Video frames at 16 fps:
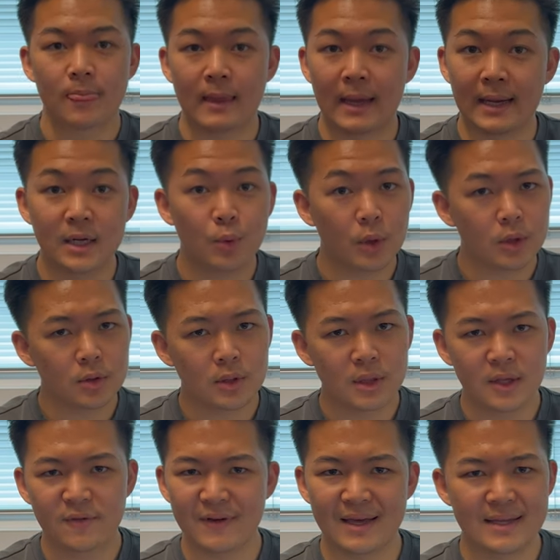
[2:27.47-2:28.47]
Anywhere you
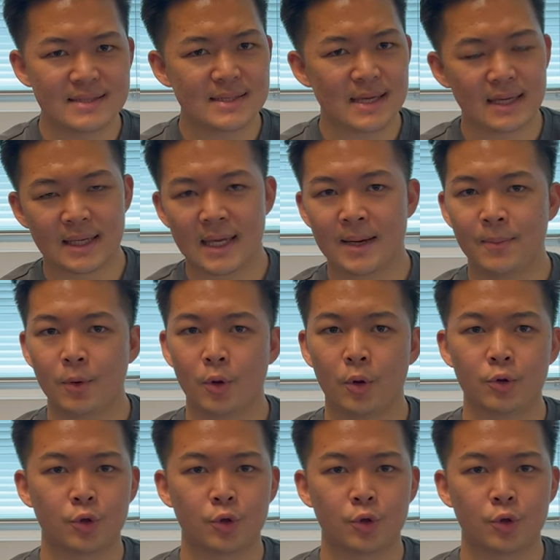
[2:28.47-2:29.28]
live in San Gabriel,